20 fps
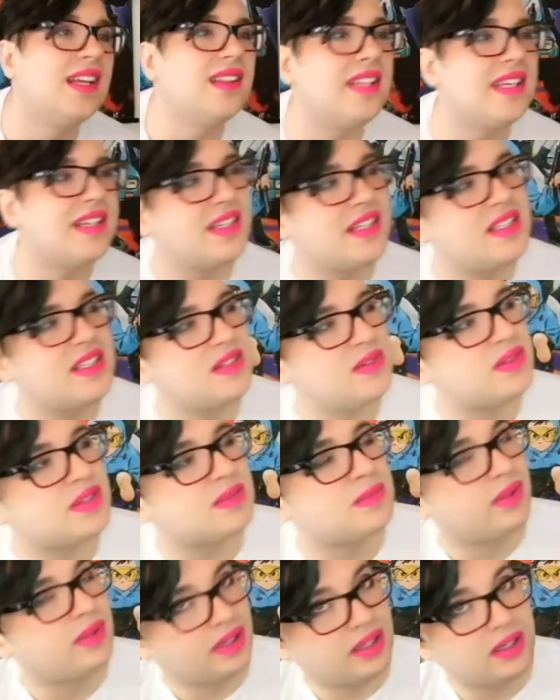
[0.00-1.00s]
They did do
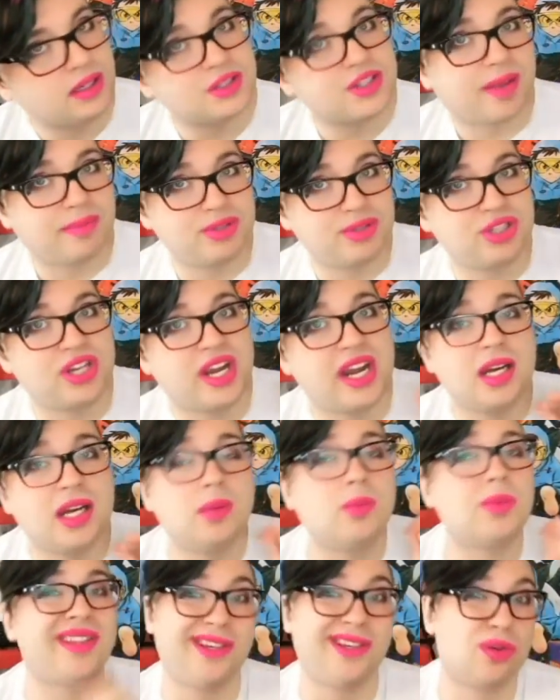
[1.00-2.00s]
some really good job
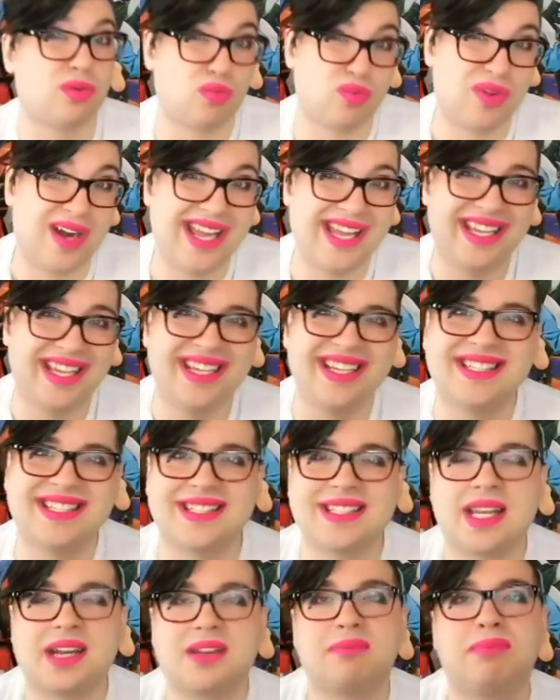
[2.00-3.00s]
shading with gray
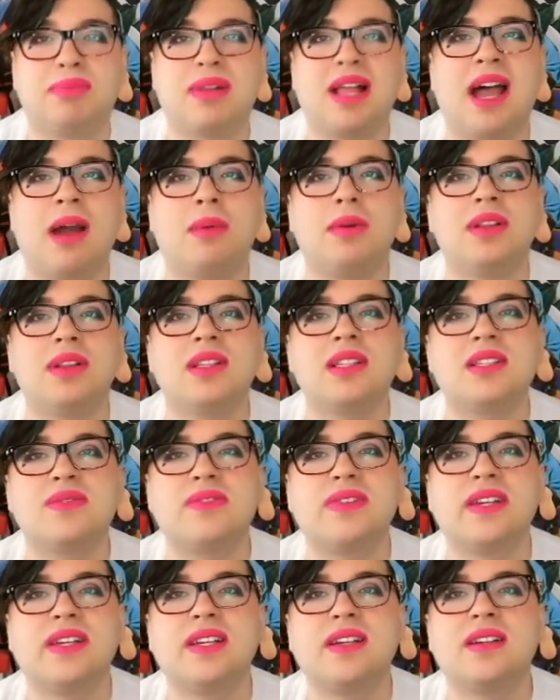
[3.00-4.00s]
instead of black with this
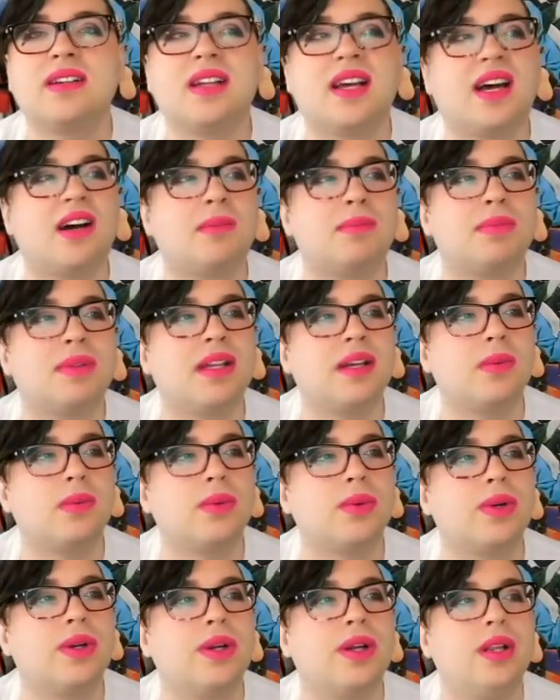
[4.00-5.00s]
figure to help like
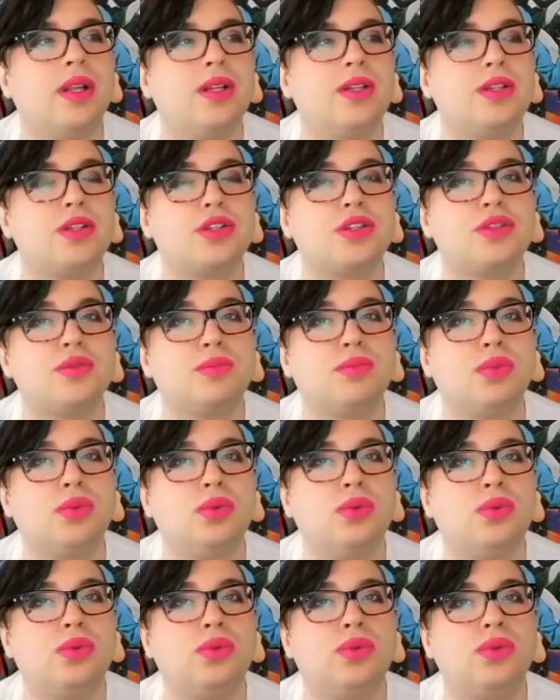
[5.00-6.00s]
really
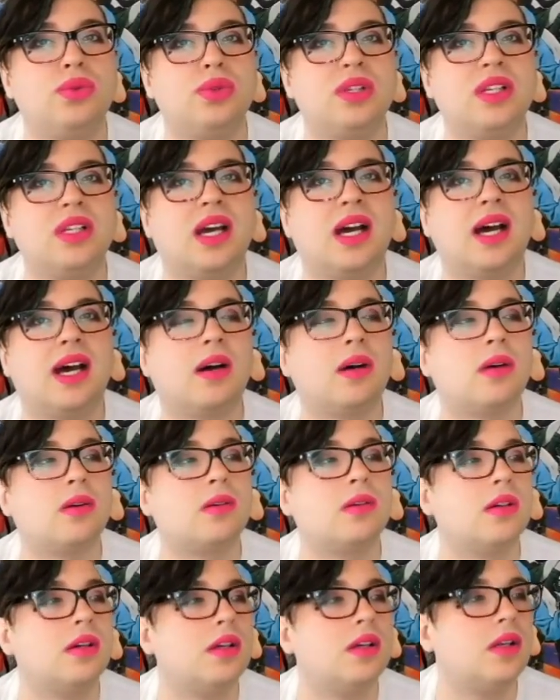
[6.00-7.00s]
smooth it
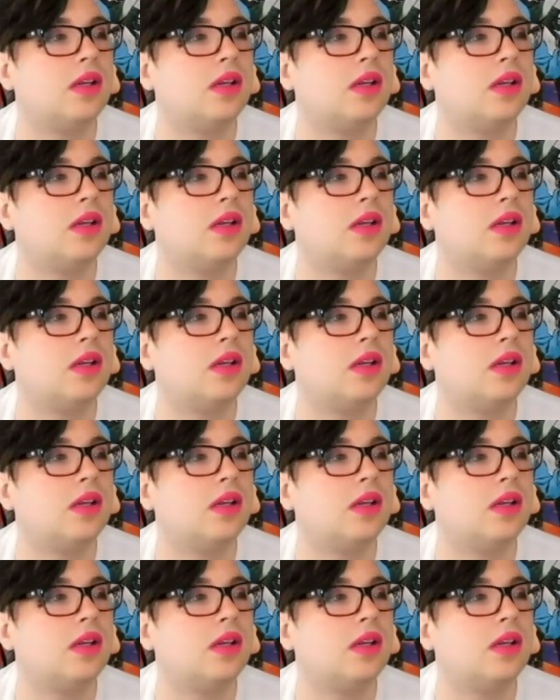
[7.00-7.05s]
out.